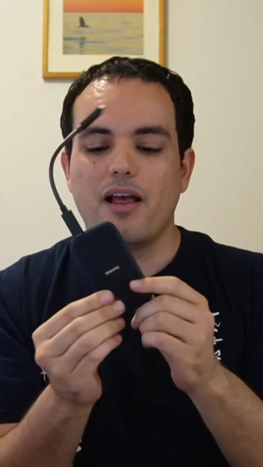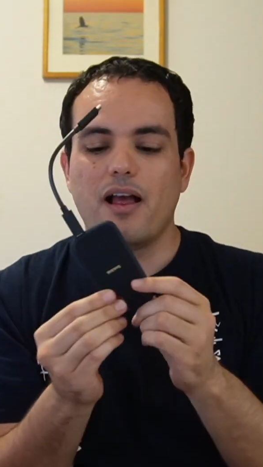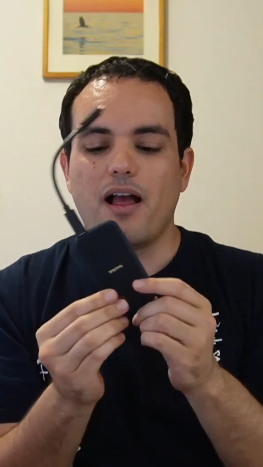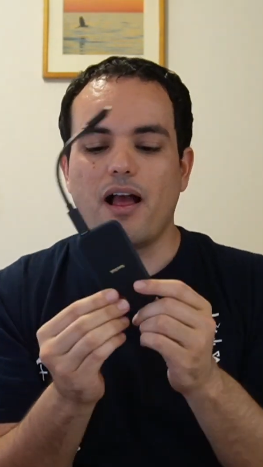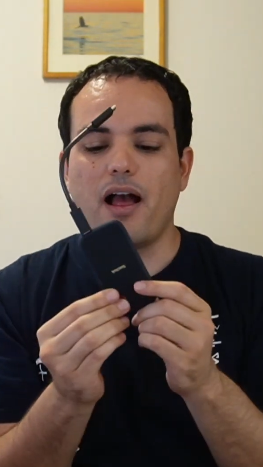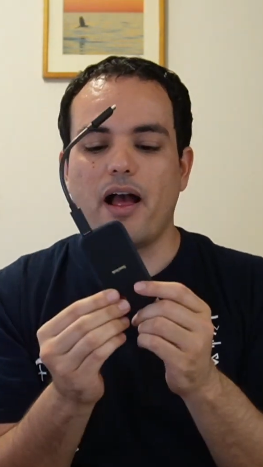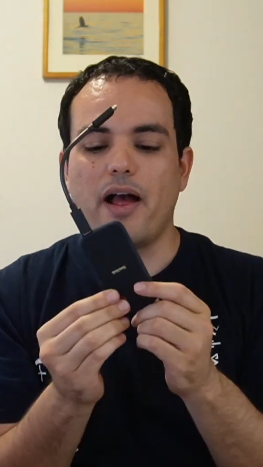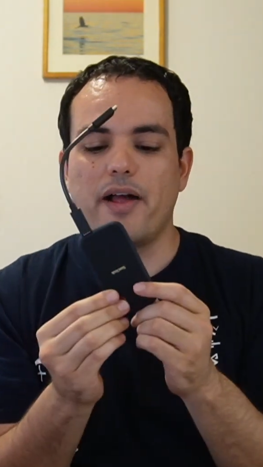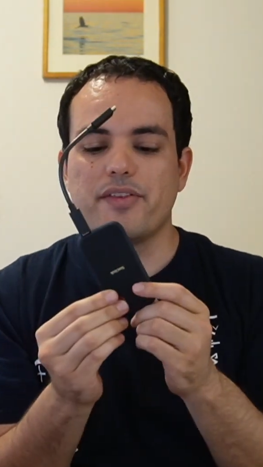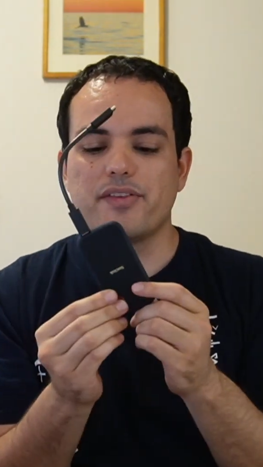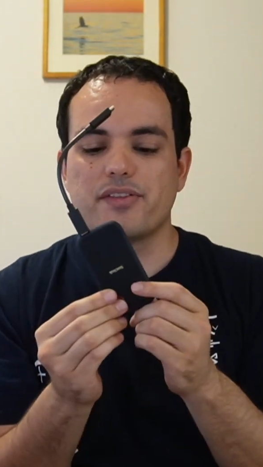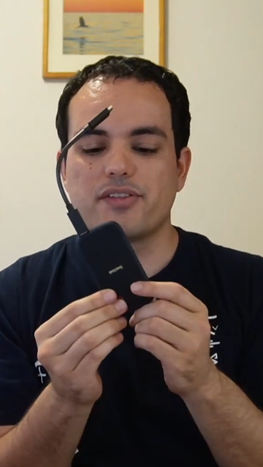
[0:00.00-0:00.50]

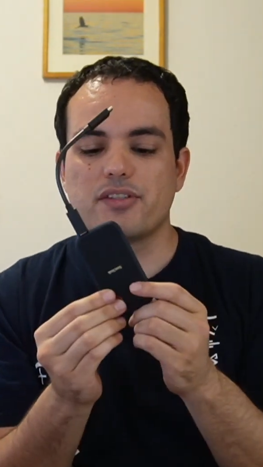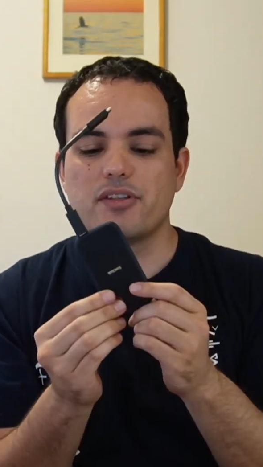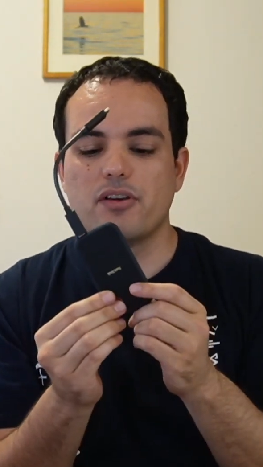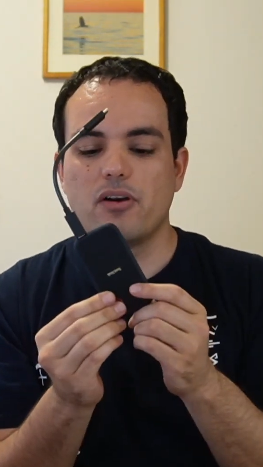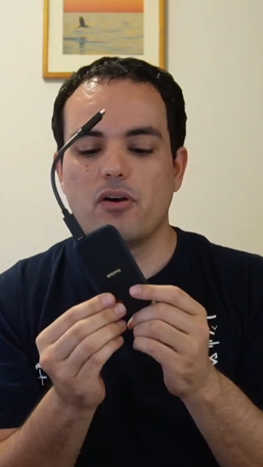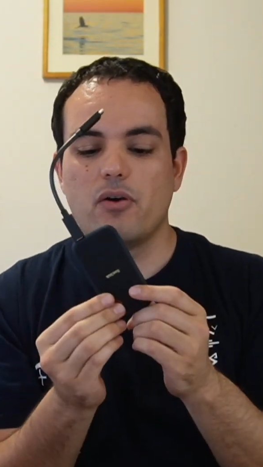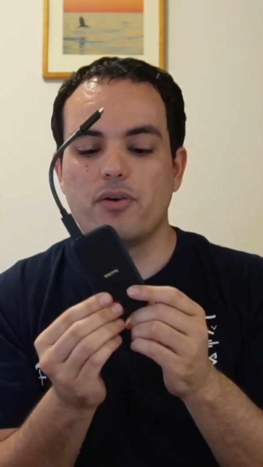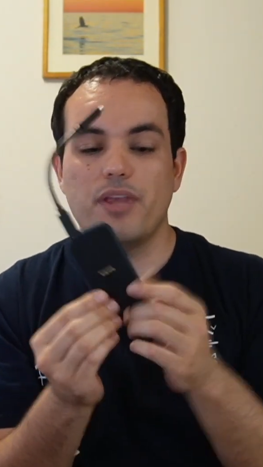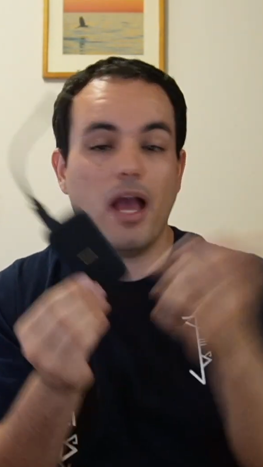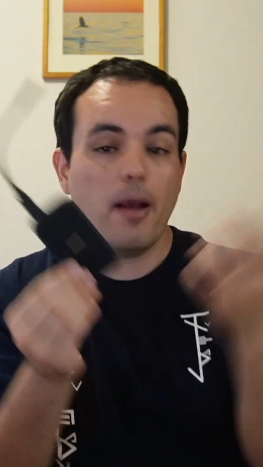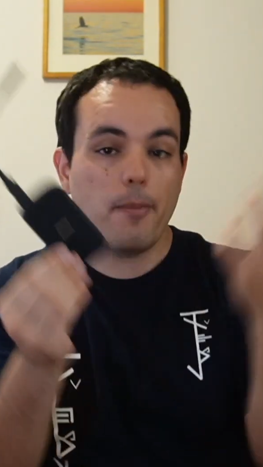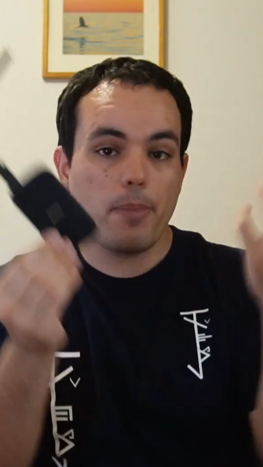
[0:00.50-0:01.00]
And
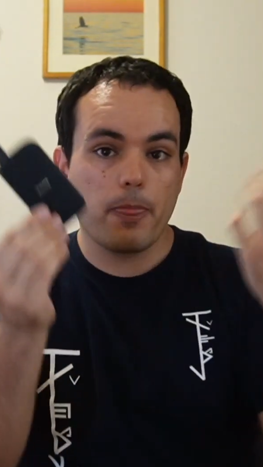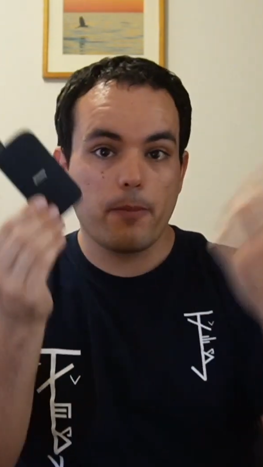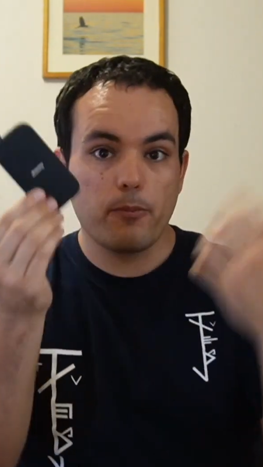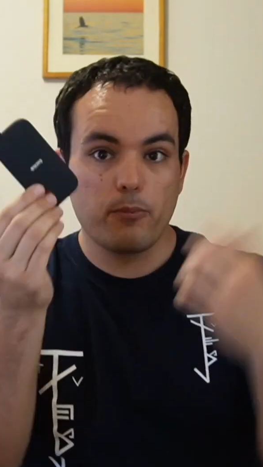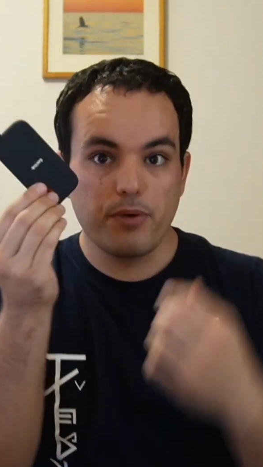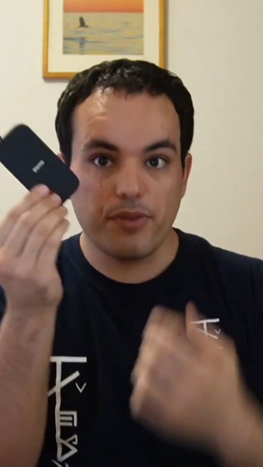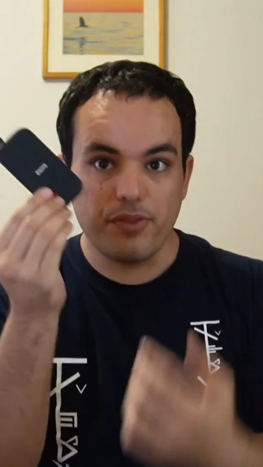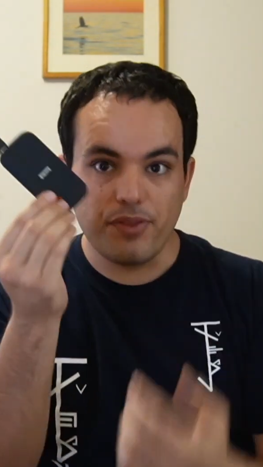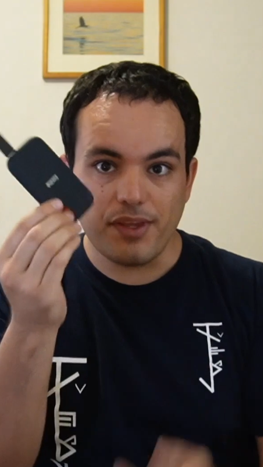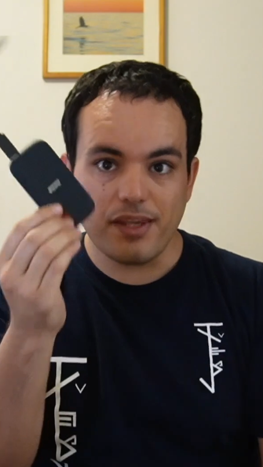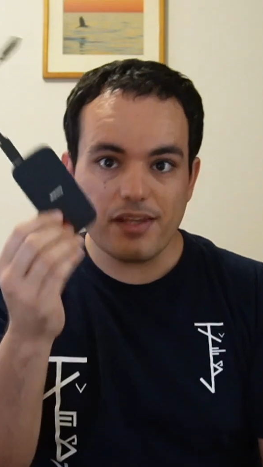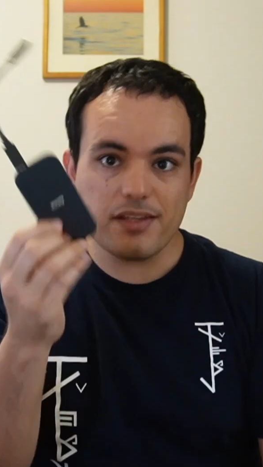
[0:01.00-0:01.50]
so, yeah,
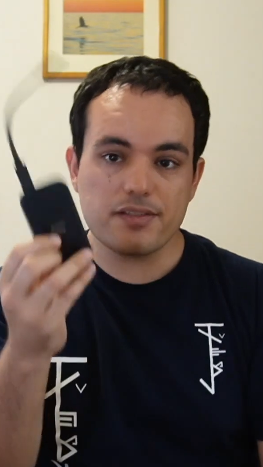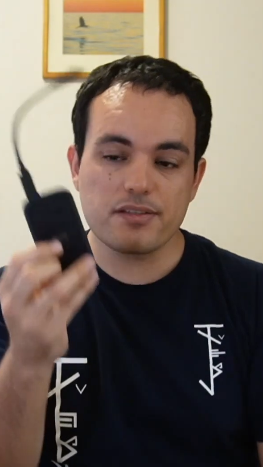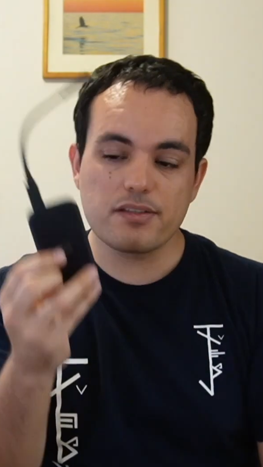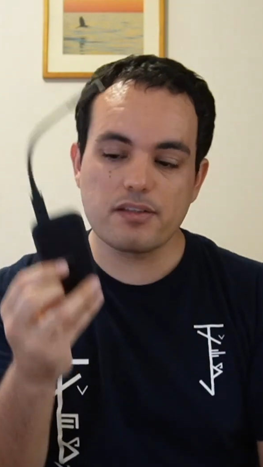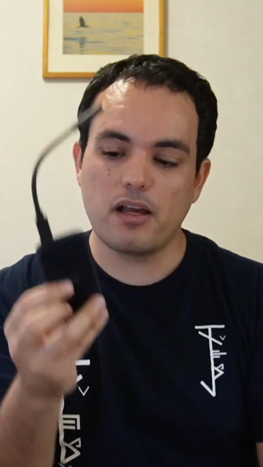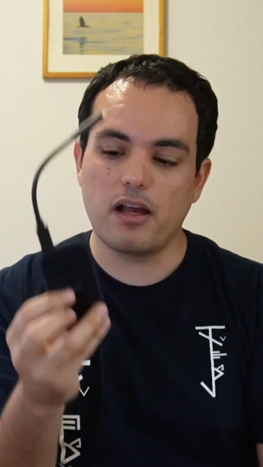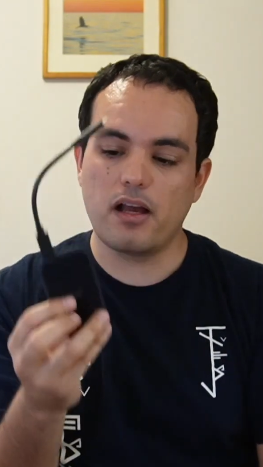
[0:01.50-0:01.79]
with this,